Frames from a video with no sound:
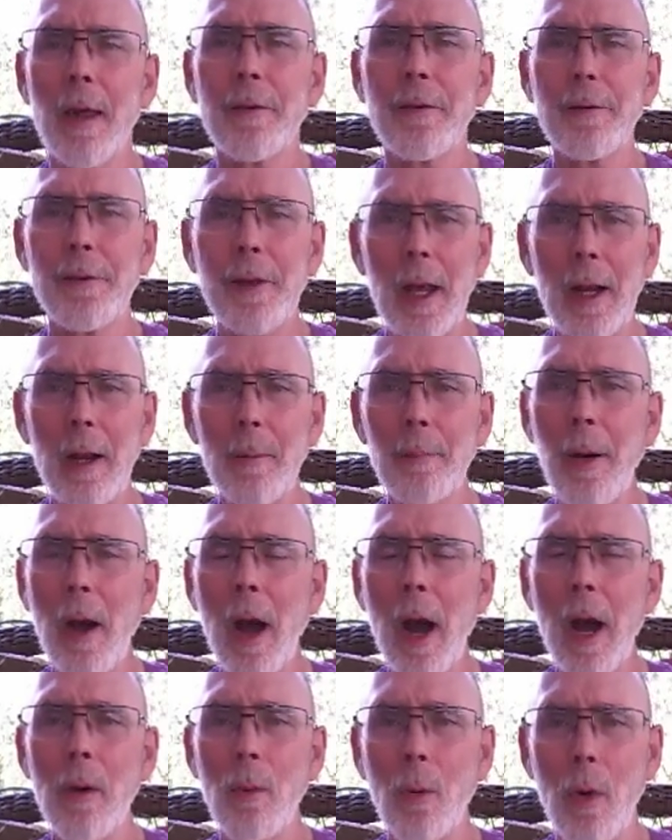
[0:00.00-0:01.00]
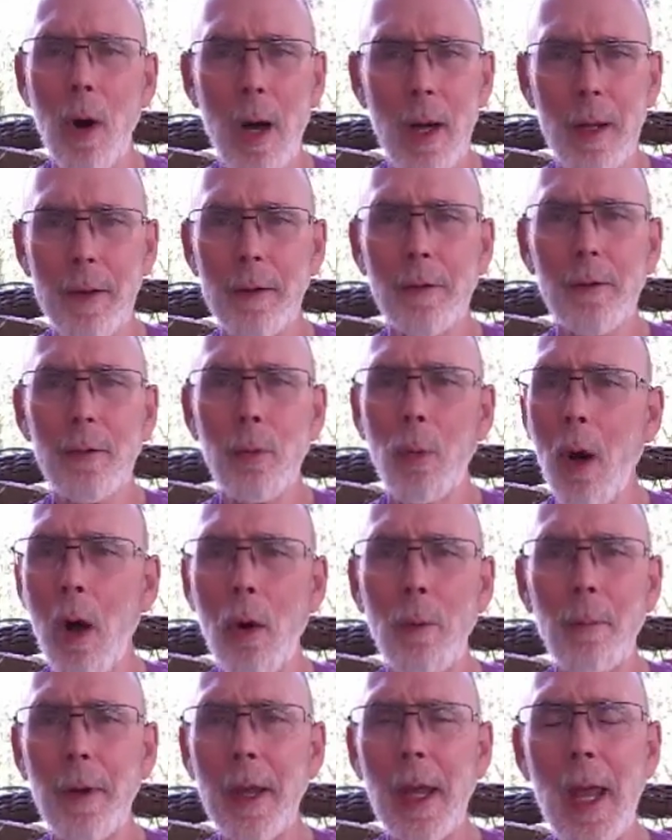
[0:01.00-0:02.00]
Set apart ones
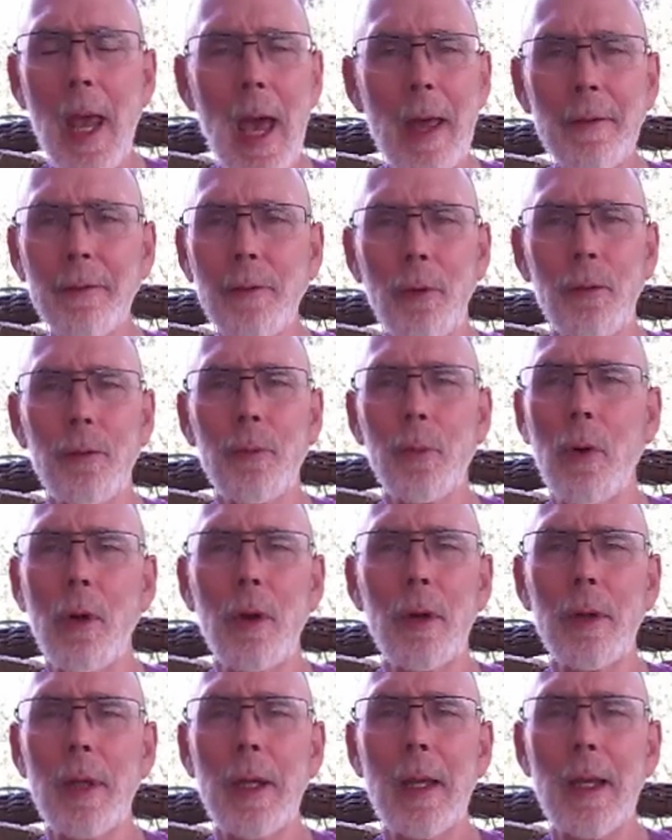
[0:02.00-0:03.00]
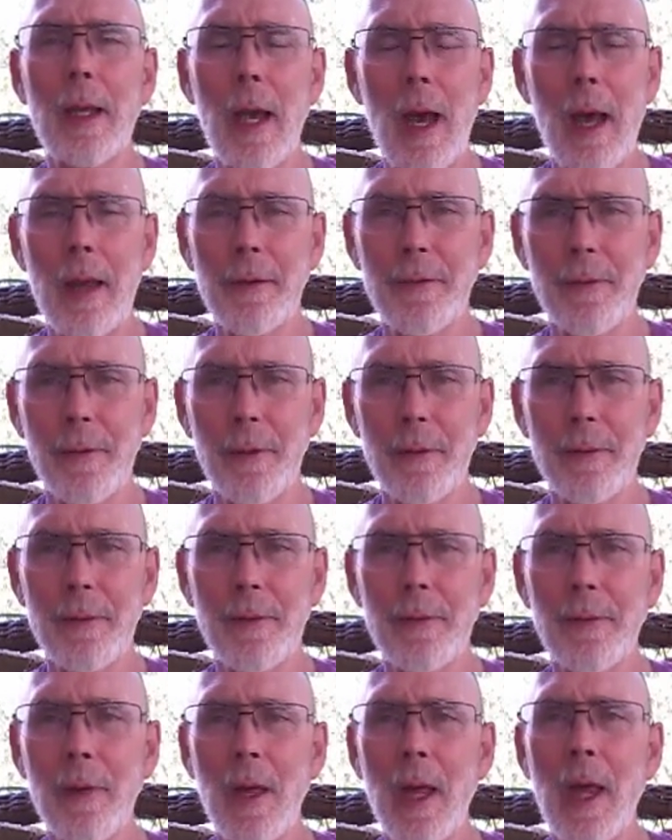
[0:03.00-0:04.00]
won't be at those worldly
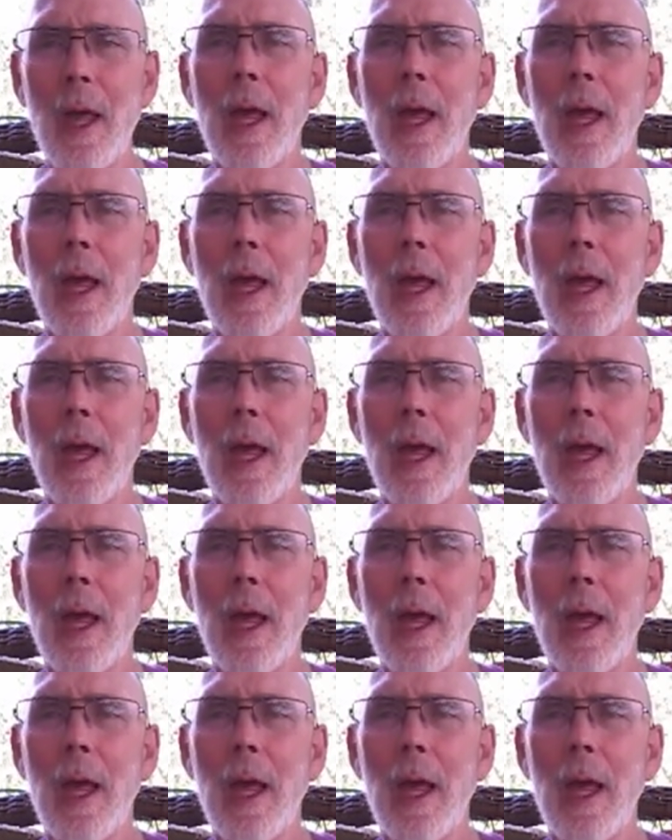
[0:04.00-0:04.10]
concerts.